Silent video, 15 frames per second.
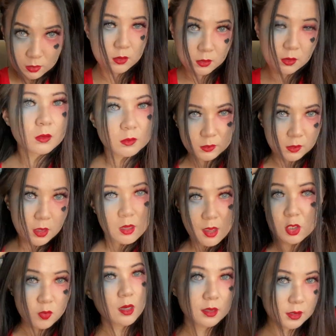I have
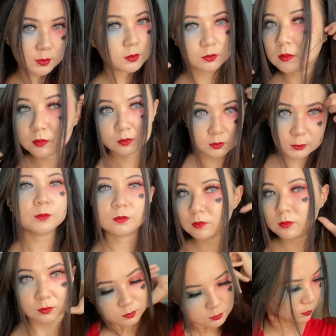seriously been losing hair
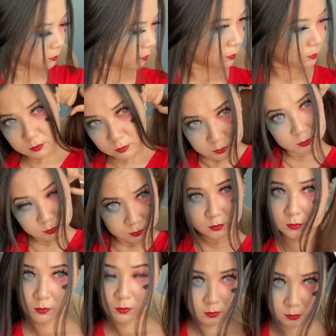during this pandemic,
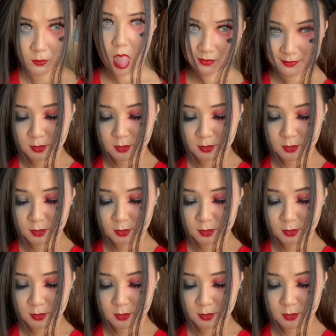guys. If you